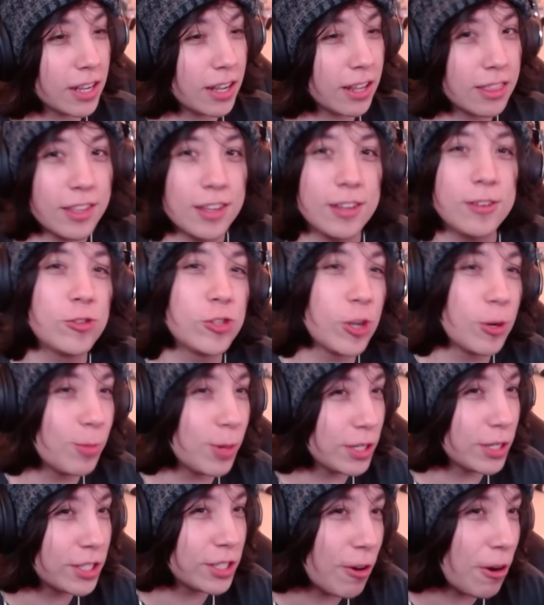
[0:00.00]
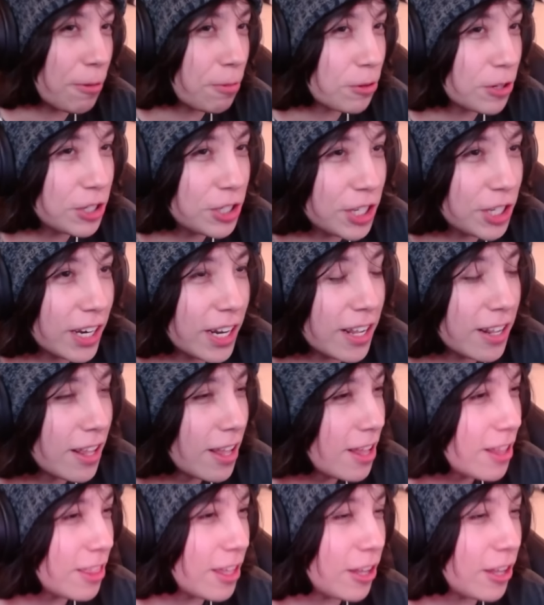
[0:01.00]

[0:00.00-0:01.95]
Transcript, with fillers: Uh, thank you so much, though. I appreciate it.